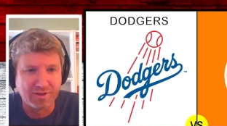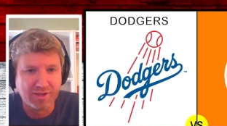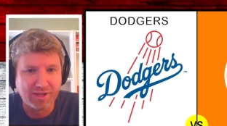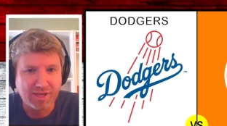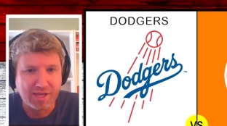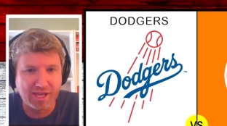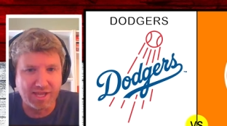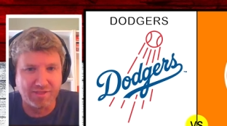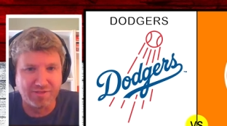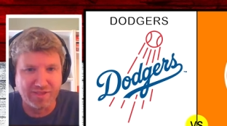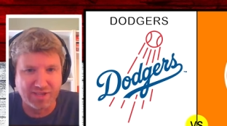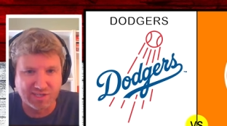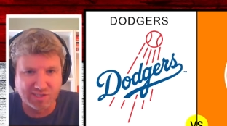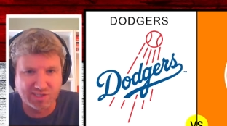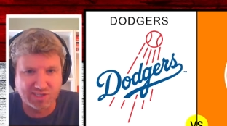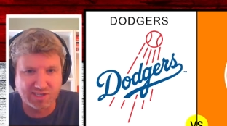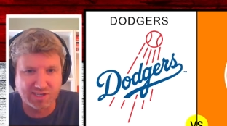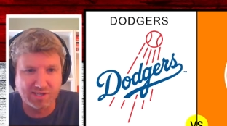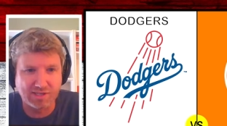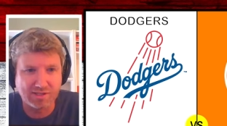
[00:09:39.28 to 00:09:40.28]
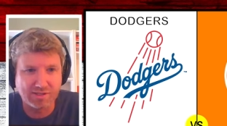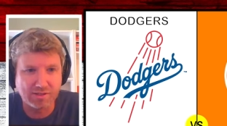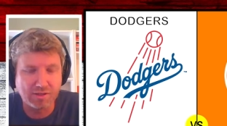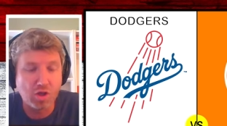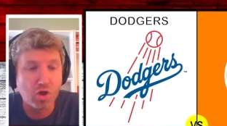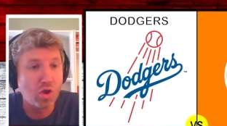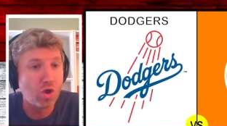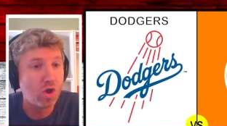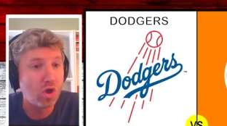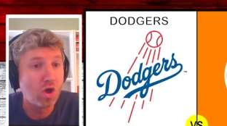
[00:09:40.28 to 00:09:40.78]
You are the
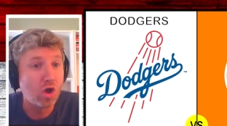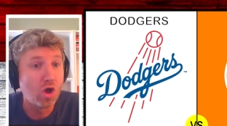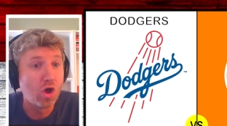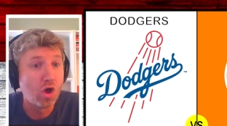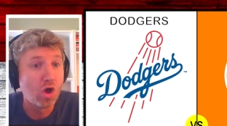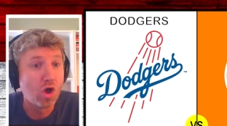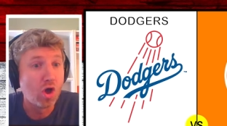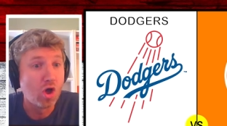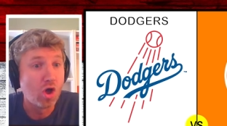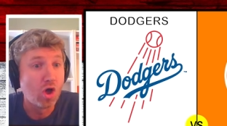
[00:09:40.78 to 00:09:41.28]
worst,